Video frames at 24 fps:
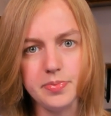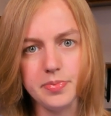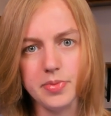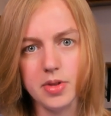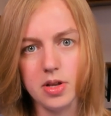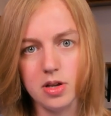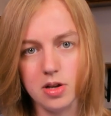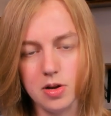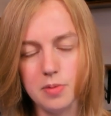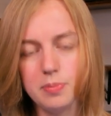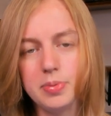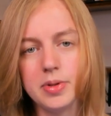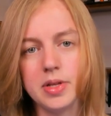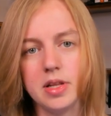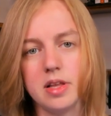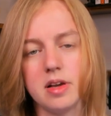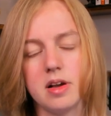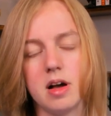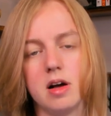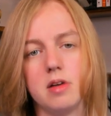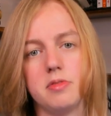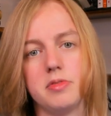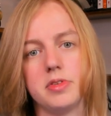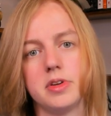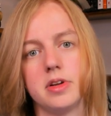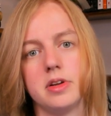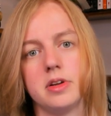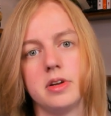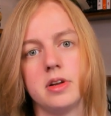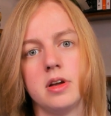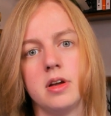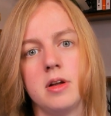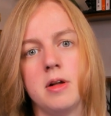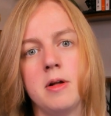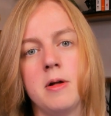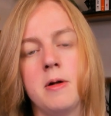Completely confident.
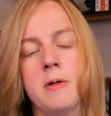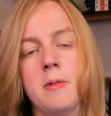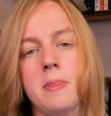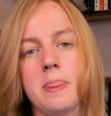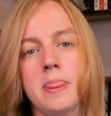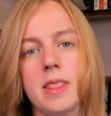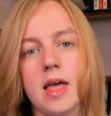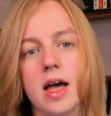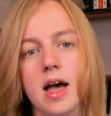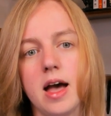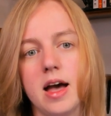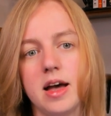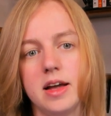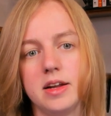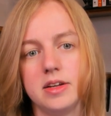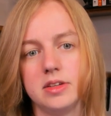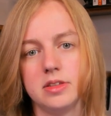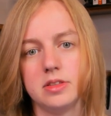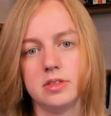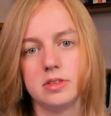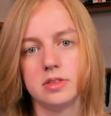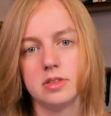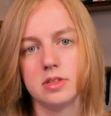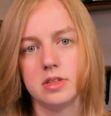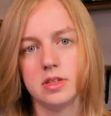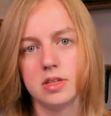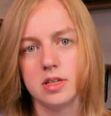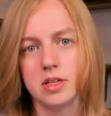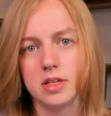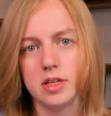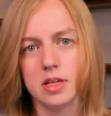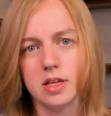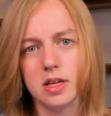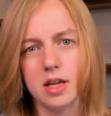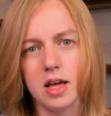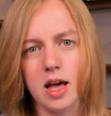And
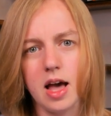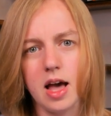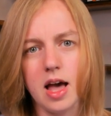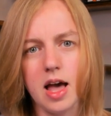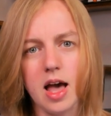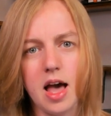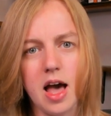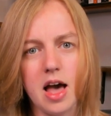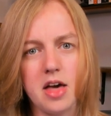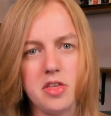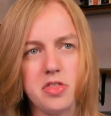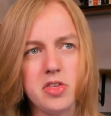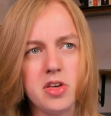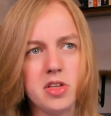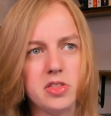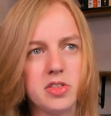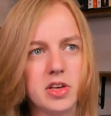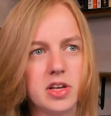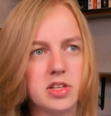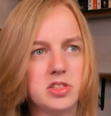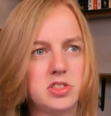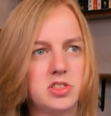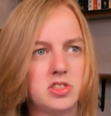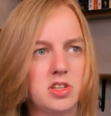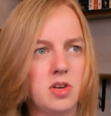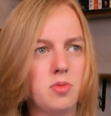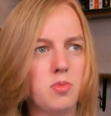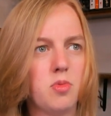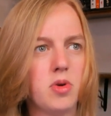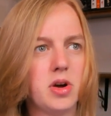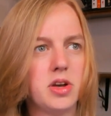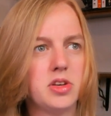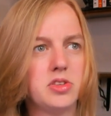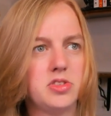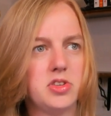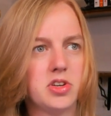I think that in some
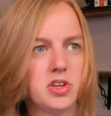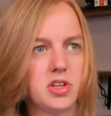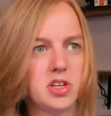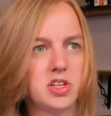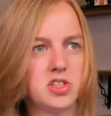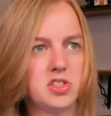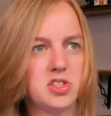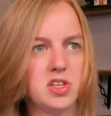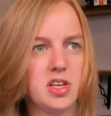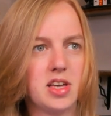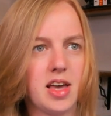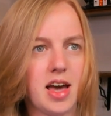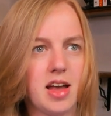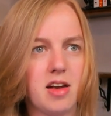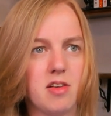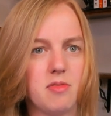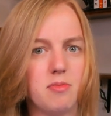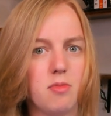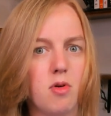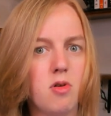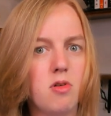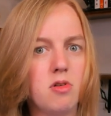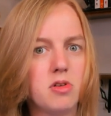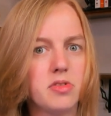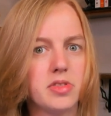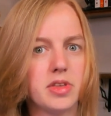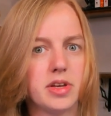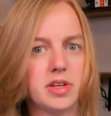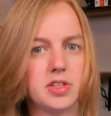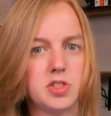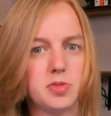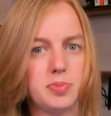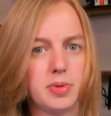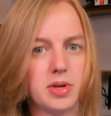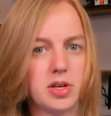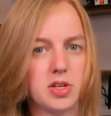ways you're going to see kind of more of
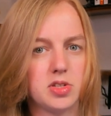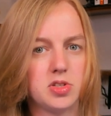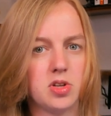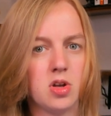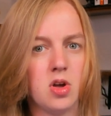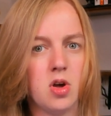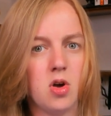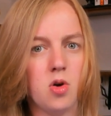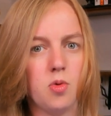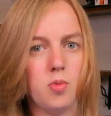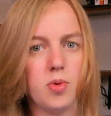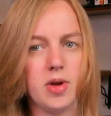this, because we